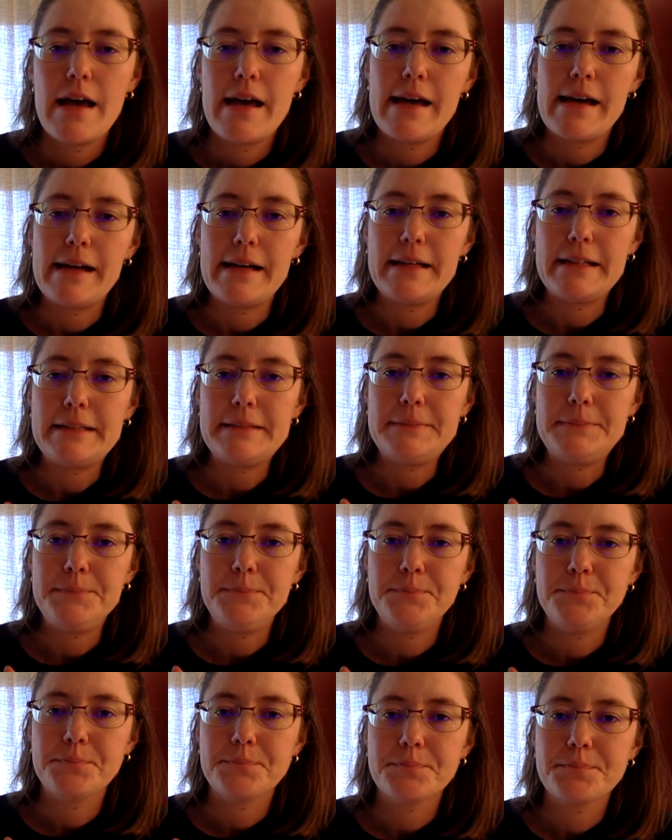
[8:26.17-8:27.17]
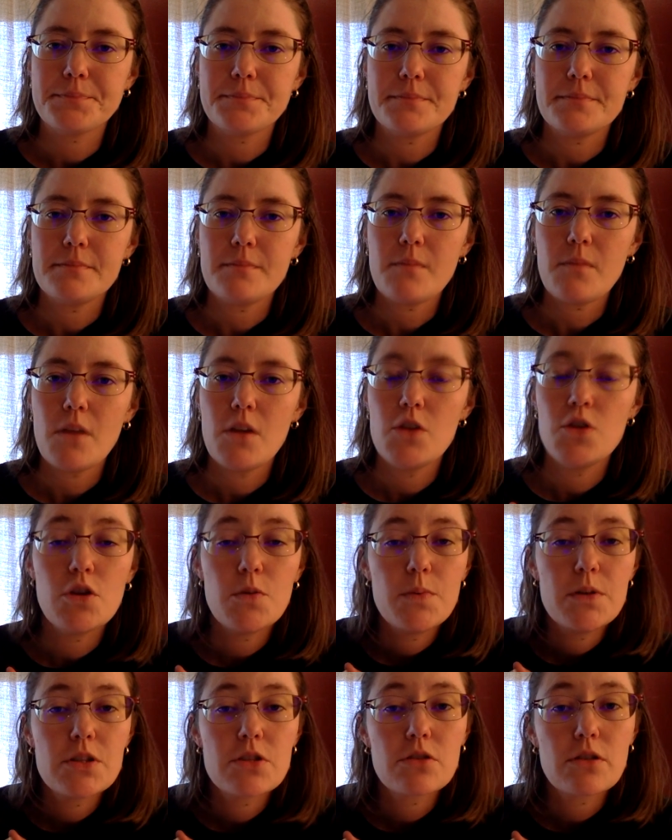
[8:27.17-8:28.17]
You could
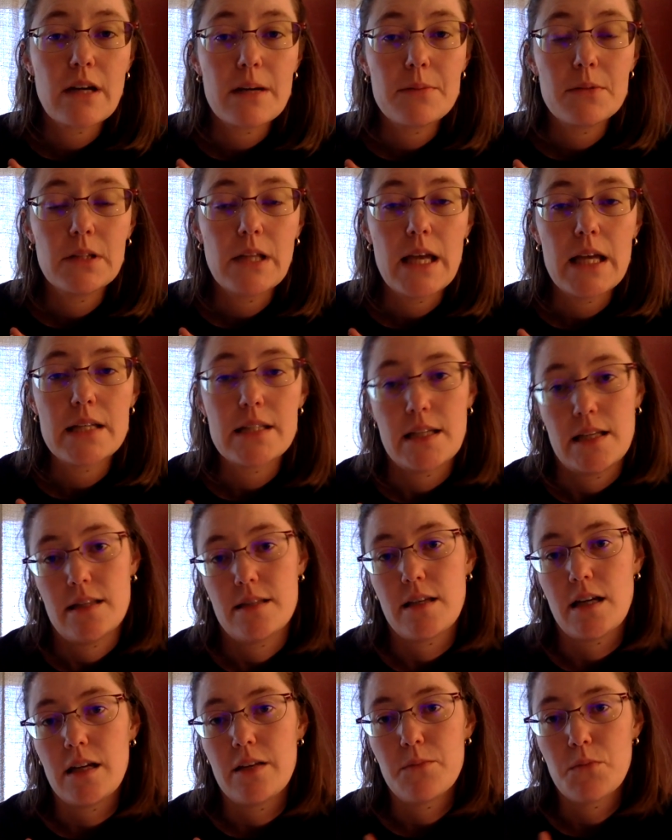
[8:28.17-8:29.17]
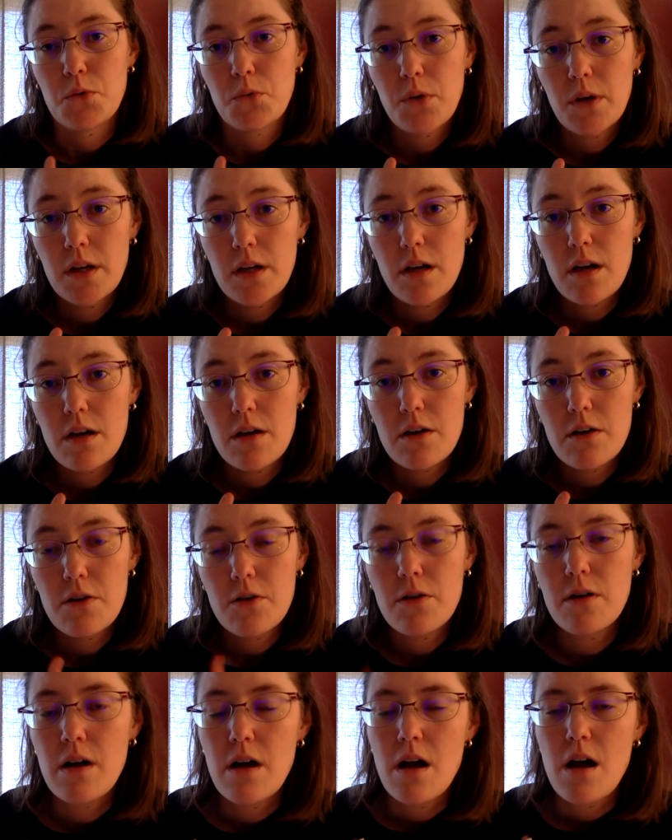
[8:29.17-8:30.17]
put scrambled eggs inside a
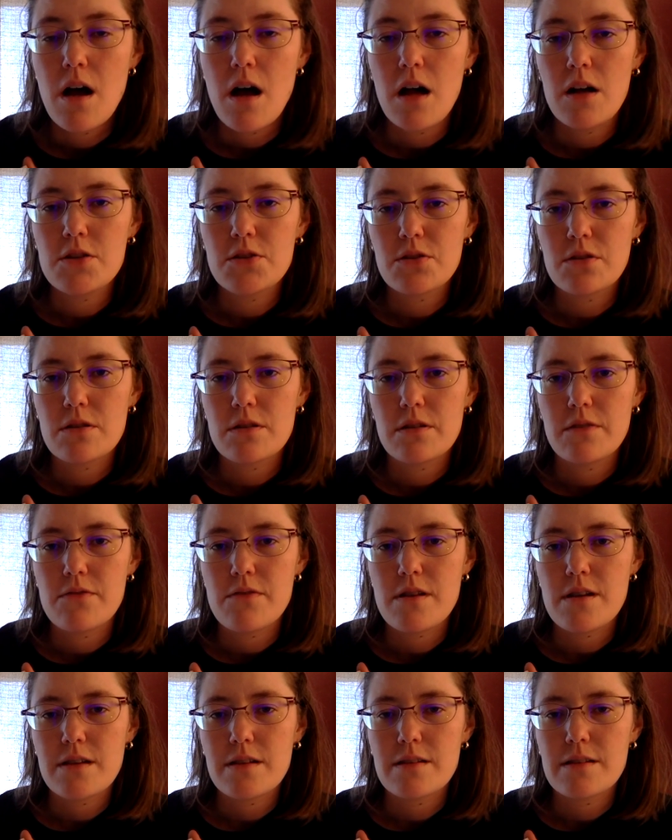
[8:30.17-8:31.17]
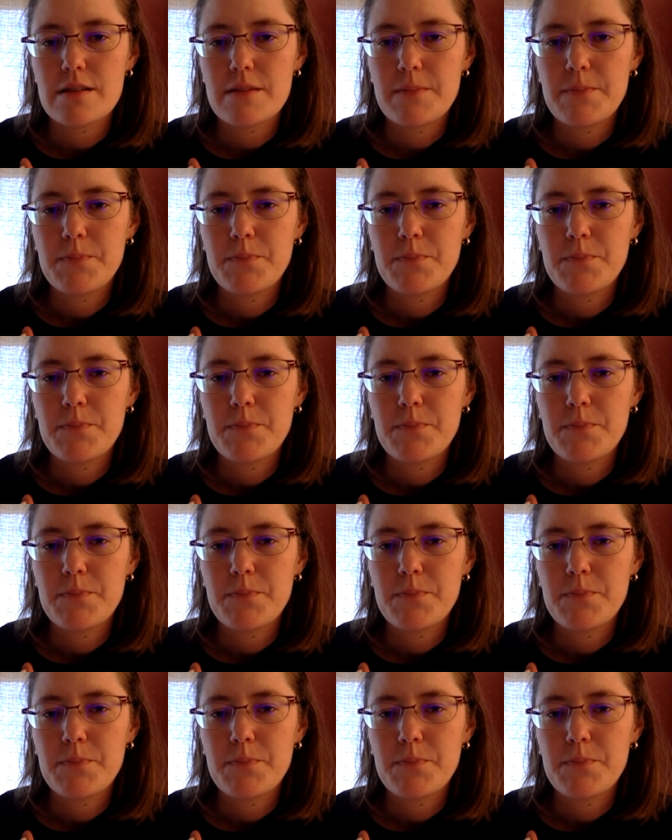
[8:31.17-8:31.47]
burrito, all sorts of things.